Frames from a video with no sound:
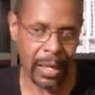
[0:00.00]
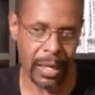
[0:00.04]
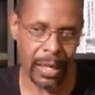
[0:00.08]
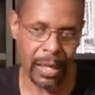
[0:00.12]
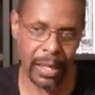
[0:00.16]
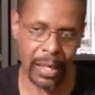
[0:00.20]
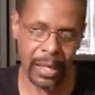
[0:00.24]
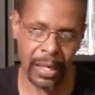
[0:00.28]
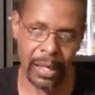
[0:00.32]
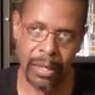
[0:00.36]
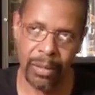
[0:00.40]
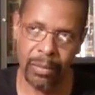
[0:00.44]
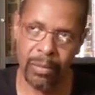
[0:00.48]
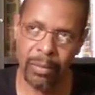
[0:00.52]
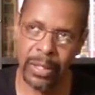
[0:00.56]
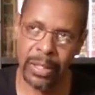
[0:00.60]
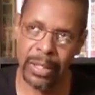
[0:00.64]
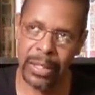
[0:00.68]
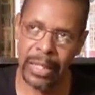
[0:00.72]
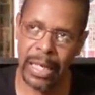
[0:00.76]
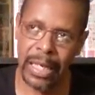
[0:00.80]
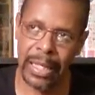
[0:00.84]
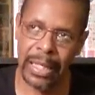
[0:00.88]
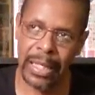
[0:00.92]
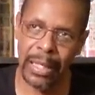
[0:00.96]

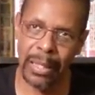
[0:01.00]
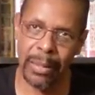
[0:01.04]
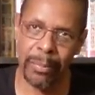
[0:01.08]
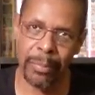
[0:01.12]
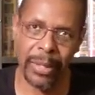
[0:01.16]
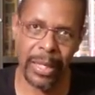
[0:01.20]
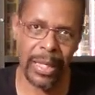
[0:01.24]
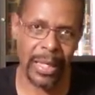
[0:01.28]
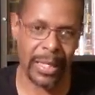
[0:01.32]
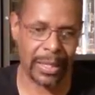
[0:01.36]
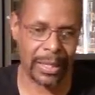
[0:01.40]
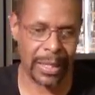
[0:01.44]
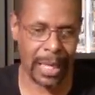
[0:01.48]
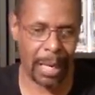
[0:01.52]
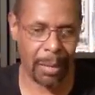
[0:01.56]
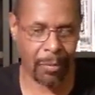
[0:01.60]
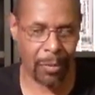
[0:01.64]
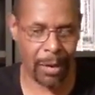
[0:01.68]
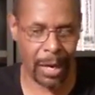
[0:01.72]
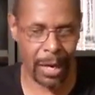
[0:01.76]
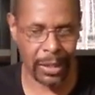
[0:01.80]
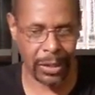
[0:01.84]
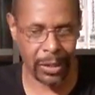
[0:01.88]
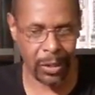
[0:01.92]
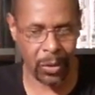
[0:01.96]
with I think I'm playing
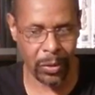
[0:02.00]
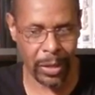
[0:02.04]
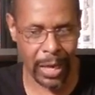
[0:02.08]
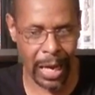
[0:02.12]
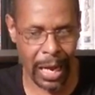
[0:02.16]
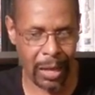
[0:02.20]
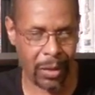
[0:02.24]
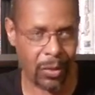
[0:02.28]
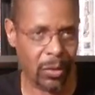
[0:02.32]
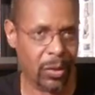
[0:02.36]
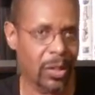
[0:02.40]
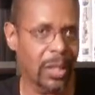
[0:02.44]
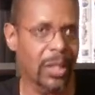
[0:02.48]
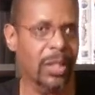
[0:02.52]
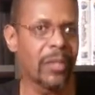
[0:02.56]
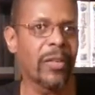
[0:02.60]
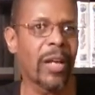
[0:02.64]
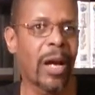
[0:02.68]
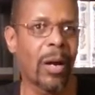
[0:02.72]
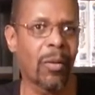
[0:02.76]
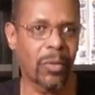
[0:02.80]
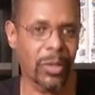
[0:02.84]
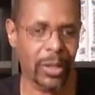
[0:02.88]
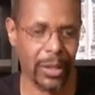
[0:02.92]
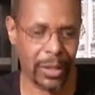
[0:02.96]
Samurai Showdown on it. If
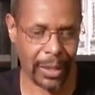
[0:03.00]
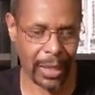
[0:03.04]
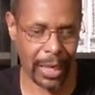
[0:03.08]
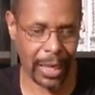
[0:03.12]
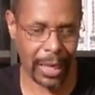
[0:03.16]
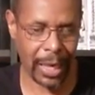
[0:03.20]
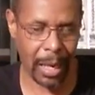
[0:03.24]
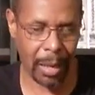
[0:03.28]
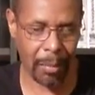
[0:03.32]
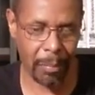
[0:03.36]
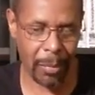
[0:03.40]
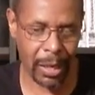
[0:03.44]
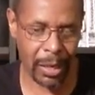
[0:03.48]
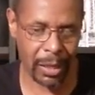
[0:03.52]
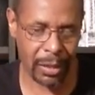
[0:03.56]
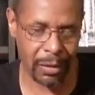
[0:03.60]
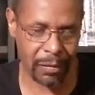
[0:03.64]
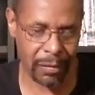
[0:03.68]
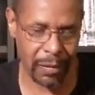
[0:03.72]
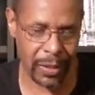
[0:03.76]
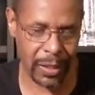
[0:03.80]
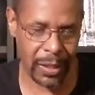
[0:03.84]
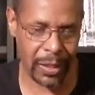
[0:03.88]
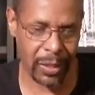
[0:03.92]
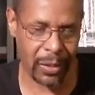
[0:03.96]
y'all want to check out my other
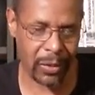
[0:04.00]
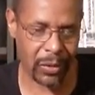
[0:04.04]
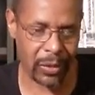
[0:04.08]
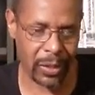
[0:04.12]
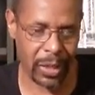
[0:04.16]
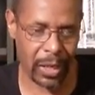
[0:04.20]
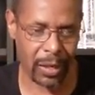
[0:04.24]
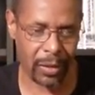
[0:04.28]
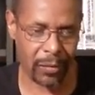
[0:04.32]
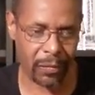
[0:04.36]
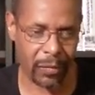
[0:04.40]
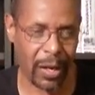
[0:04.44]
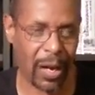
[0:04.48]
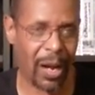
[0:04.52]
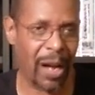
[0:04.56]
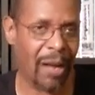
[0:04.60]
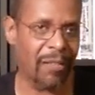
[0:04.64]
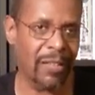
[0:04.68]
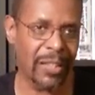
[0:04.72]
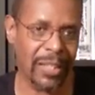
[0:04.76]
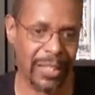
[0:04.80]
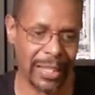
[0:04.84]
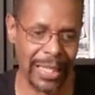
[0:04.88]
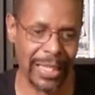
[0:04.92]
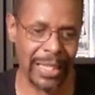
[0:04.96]
videos, y'all
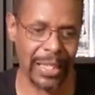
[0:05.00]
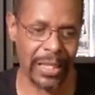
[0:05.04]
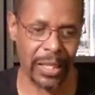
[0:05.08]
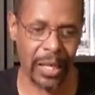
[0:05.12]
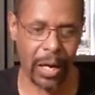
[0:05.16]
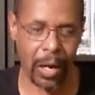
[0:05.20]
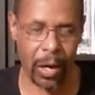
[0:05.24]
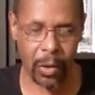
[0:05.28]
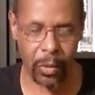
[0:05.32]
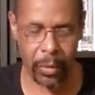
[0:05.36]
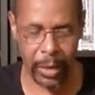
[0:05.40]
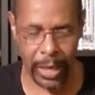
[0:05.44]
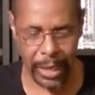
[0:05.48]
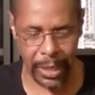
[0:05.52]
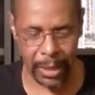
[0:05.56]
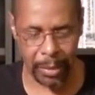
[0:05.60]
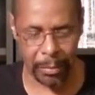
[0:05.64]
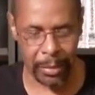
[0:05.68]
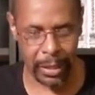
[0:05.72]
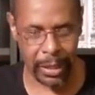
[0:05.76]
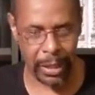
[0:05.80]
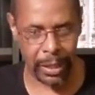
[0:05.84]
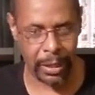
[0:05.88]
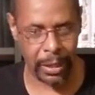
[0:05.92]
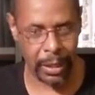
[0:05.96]
haven't seen it already,
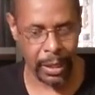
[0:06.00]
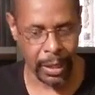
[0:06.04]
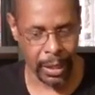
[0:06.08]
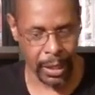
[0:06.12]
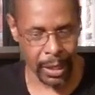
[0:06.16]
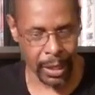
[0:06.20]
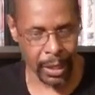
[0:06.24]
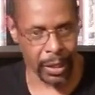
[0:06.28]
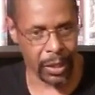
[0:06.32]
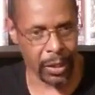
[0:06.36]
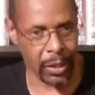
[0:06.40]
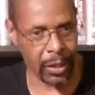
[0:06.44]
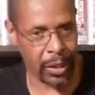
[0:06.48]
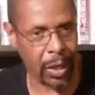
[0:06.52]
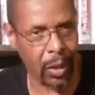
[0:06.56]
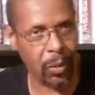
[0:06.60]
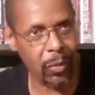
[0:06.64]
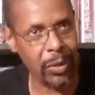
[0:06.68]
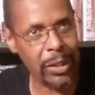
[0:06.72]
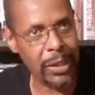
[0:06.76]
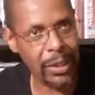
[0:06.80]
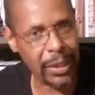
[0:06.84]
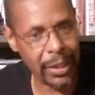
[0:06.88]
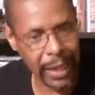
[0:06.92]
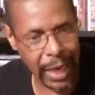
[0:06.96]
but
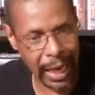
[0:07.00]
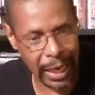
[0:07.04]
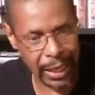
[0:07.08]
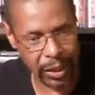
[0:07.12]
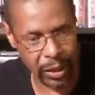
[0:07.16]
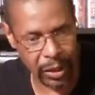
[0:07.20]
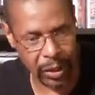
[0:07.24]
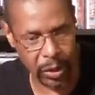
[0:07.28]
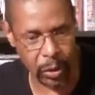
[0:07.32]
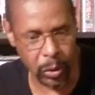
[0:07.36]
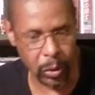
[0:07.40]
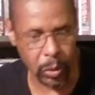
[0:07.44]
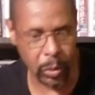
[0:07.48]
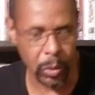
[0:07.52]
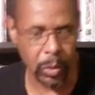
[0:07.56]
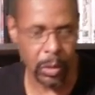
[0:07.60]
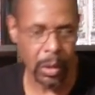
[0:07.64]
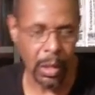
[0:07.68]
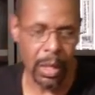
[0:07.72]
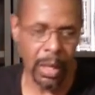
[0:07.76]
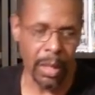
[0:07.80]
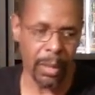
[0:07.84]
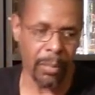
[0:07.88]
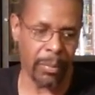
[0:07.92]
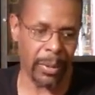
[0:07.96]
which is kind of cool.
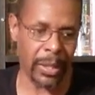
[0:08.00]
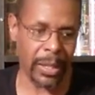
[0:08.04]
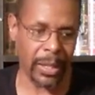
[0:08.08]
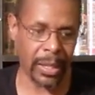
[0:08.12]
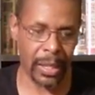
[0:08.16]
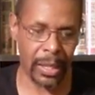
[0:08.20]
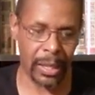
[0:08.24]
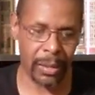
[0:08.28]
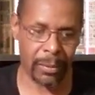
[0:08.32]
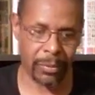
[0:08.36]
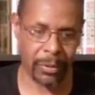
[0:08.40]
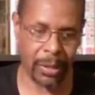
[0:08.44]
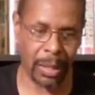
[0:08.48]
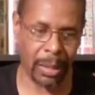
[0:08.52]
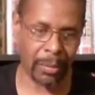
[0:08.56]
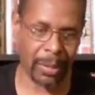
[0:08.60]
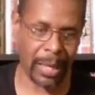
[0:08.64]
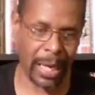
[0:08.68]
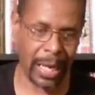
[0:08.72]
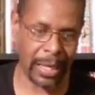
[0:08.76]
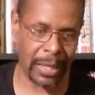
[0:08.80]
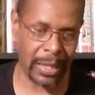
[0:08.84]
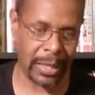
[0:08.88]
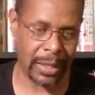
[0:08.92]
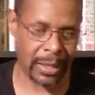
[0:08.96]
But so I'm
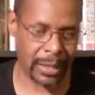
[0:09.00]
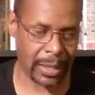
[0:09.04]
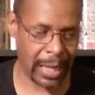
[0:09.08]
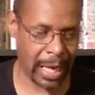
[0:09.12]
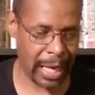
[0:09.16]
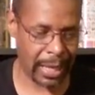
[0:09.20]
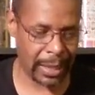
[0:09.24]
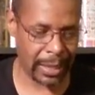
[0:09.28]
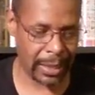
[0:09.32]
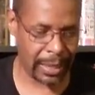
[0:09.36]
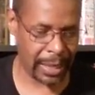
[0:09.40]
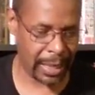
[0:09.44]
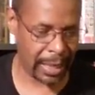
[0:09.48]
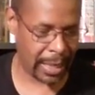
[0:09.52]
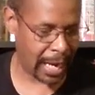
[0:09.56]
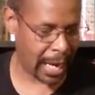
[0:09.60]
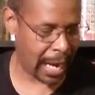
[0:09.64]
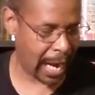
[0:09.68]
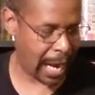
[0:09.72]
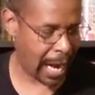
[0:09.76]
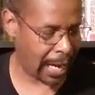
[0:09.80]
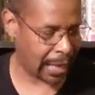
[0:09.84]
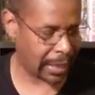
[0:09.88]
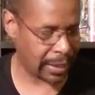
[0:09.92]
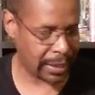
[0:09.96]
kind of excited that
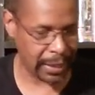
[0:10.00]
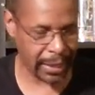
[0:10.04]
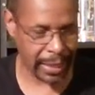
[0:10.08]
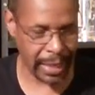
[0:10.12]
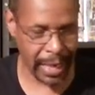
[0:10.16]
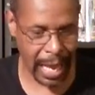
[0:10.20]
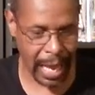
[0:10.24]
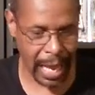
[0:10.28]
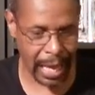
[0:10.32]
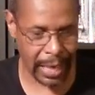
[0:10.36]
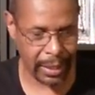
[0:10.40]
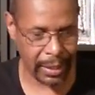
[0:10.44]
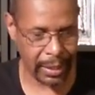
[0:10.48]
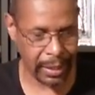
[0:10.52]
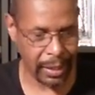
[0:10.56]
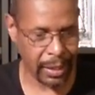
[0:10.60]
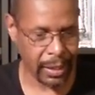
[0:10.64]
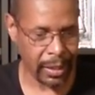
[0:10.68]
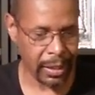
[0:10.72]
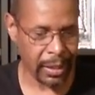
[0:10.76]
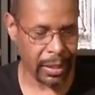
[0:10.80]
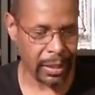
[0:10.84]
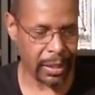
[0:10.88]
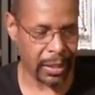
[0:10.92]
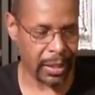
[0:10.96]
I actually got
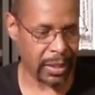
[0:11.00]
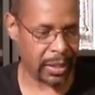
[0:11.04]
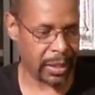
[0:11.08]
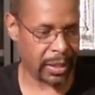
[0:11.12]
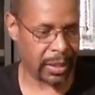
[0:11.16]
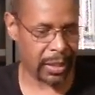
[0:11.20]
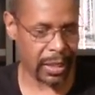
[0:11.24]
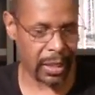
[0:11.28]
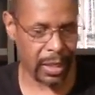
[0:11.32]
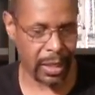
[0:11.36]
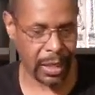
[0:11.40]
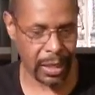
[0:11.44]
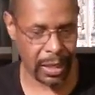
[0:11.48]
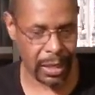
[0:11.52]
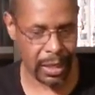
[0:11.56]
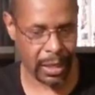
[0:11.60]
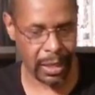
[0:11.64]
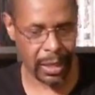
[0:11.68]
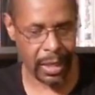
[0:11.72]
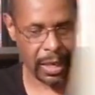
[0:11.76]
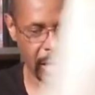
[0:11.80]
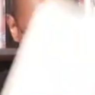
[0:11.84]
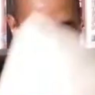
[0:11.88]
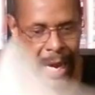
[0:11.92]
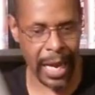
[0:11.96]
this
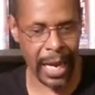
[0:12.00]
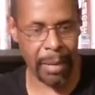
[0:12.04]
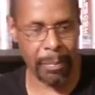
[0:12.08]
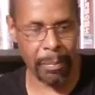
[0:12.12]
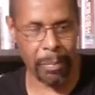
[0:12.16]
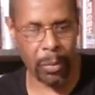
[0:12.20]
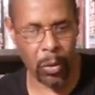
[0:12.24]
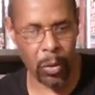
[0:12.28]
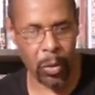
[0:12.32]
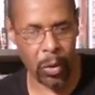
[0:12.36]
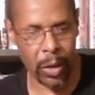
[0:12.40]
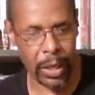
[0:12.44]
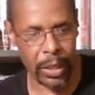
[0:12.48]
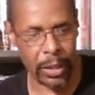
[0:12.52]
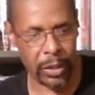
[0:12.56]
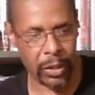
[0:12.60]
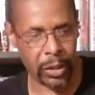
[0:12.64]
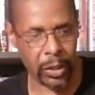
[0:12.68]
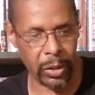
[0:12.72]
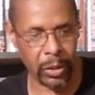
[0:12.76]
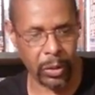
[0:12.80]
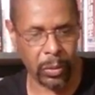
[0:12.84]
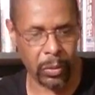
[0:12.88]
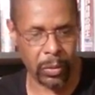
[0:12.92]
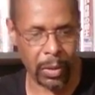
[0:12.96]
A board
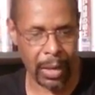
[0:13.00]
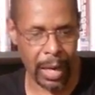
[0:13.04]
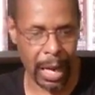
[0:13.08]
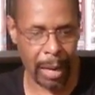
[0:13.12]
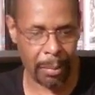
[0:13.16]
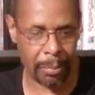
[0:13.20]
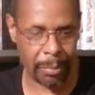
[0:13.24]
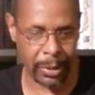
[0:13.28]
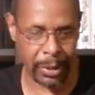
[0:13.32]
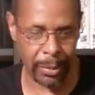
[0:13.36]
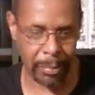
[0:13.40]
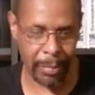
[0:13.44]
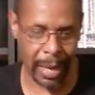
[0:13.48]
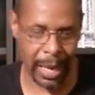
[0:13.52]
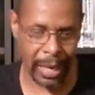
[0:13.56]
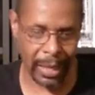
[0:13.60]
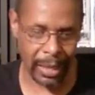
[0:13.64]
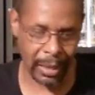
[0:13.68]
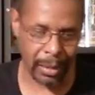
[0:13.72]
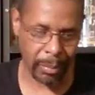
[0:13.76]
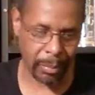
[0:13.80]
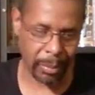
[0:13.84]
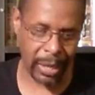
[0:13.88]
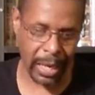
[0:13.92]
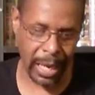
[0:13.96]
too. I'll put it back
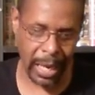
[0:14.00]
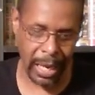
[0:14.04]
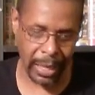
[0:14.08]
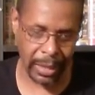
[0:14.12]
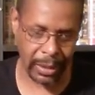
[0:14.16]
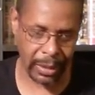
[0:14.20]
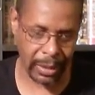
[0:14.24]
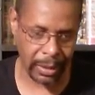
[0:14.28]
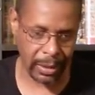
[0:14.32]
in the class